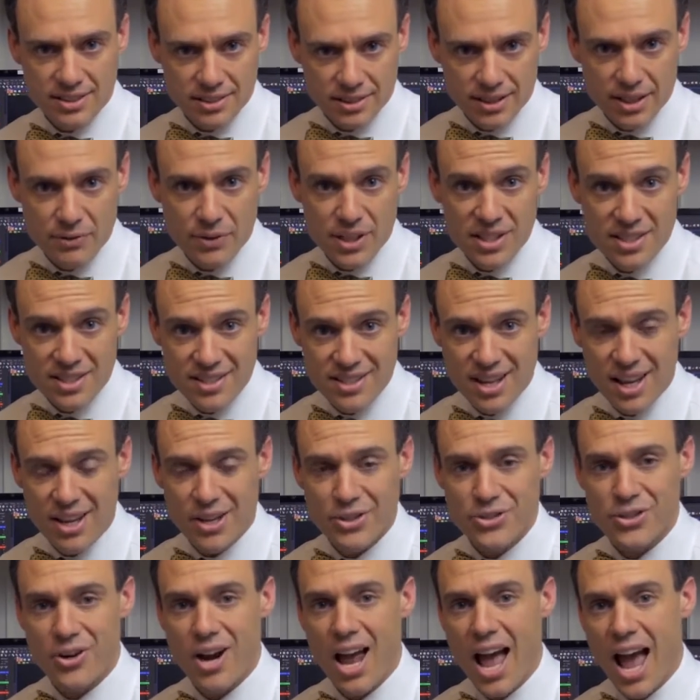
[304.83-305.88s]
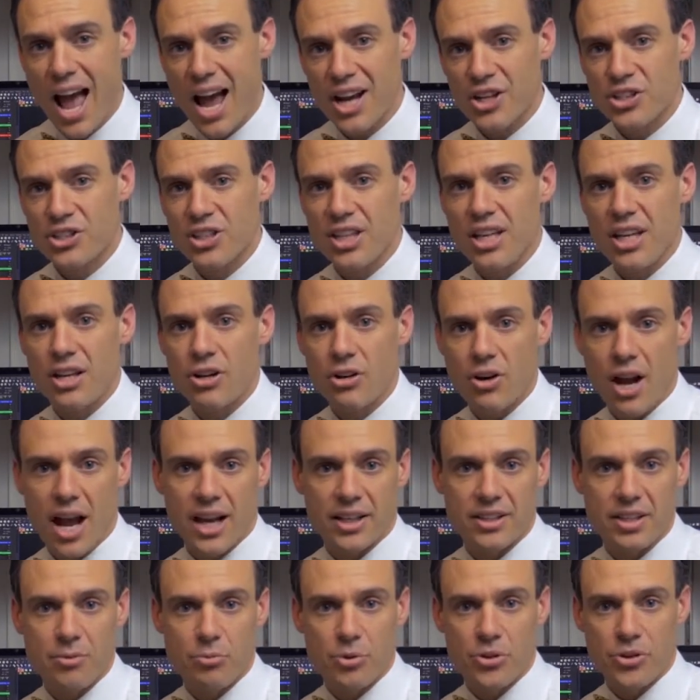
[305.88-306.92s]
living cells are actually
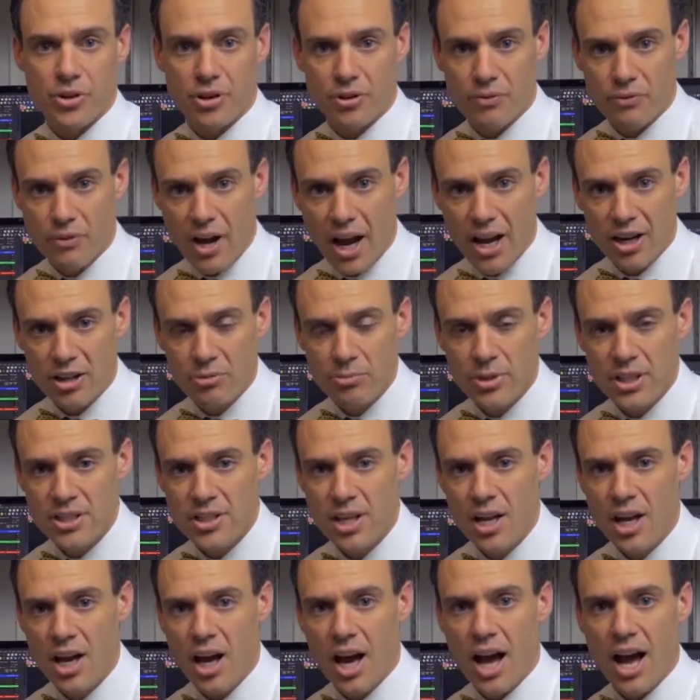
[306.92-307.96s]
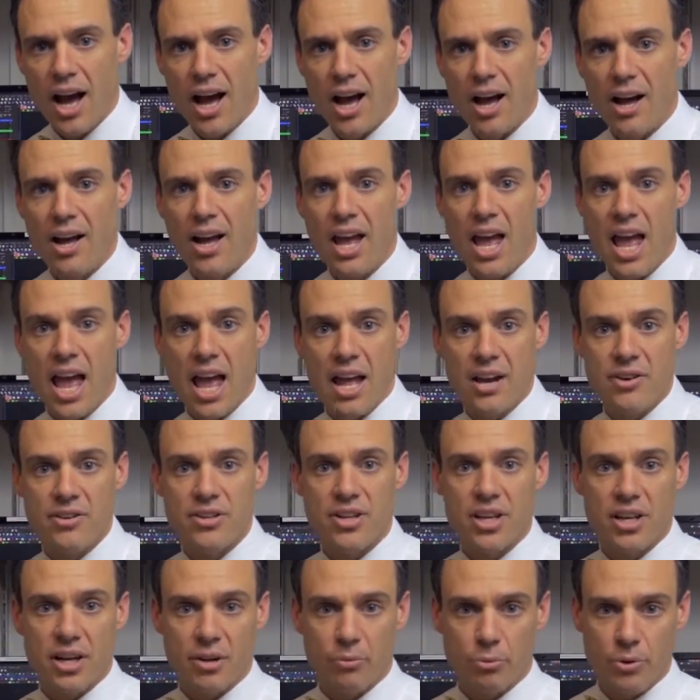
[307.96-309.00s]
interacting with their environment
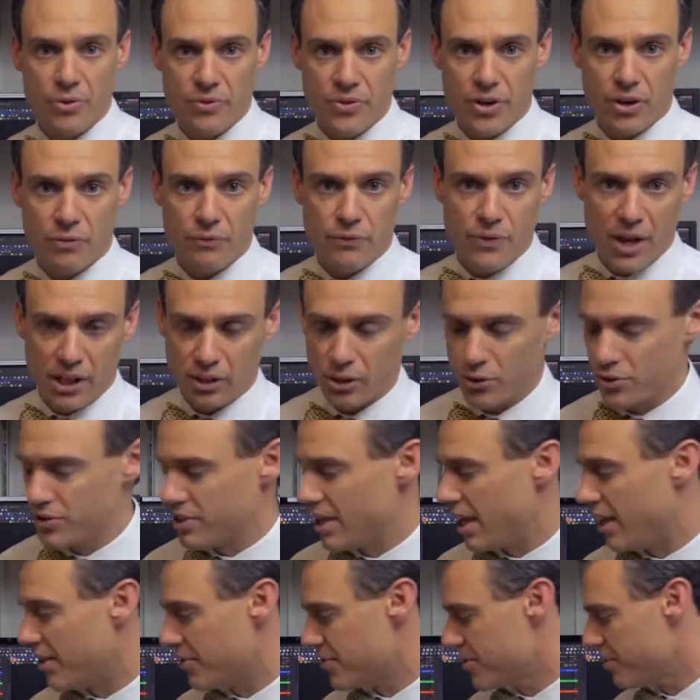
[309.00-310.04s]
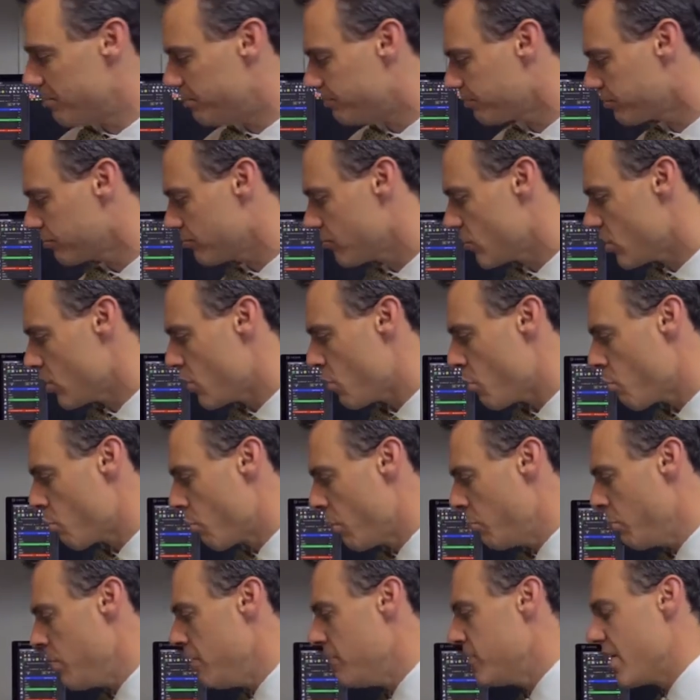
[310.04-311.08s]
and with their fellow cells.
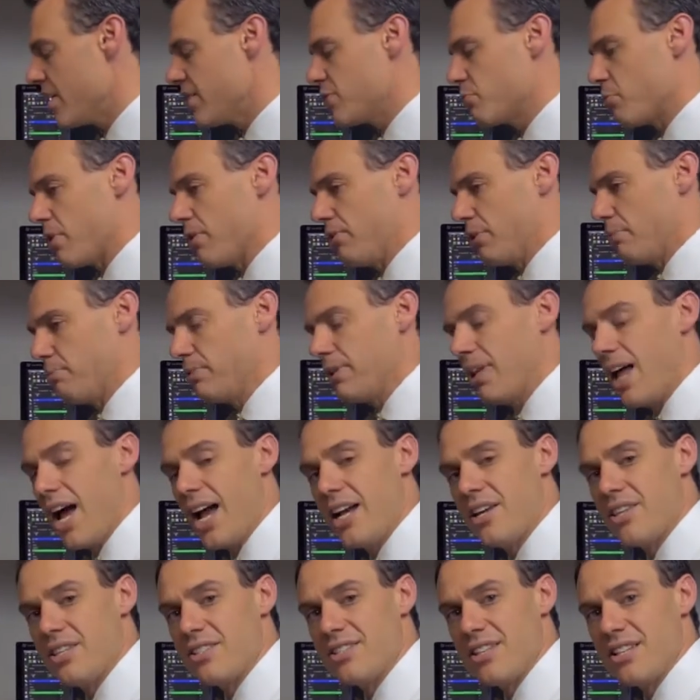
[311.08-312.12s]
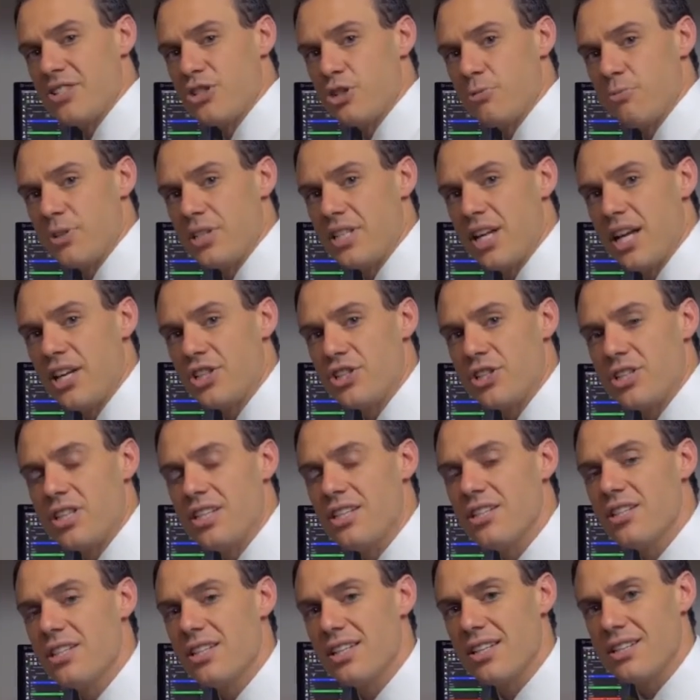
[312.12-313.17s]
What we have done is we have applied this instrumentation
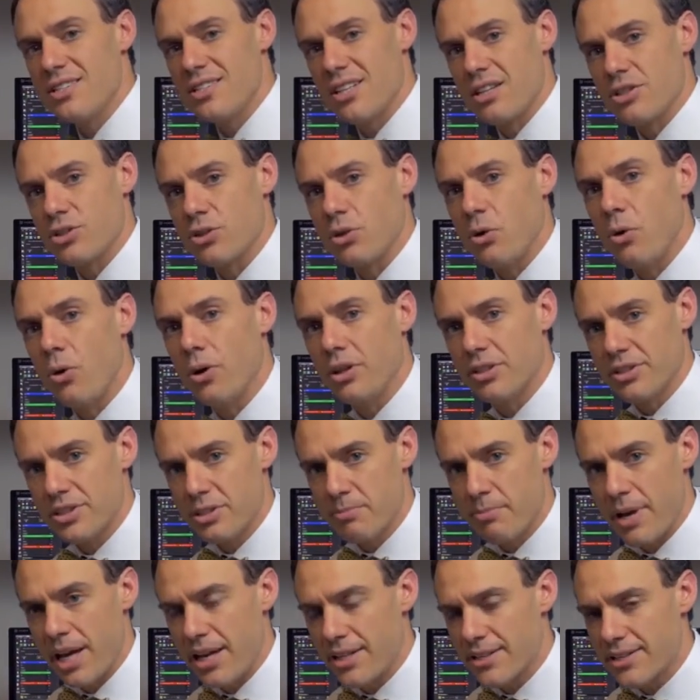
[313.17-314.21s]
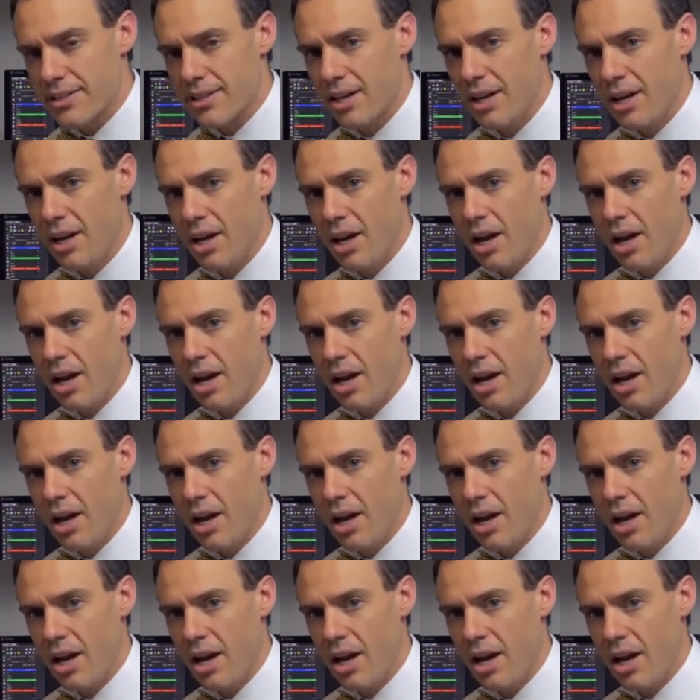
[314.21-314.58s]
into the essential oil space.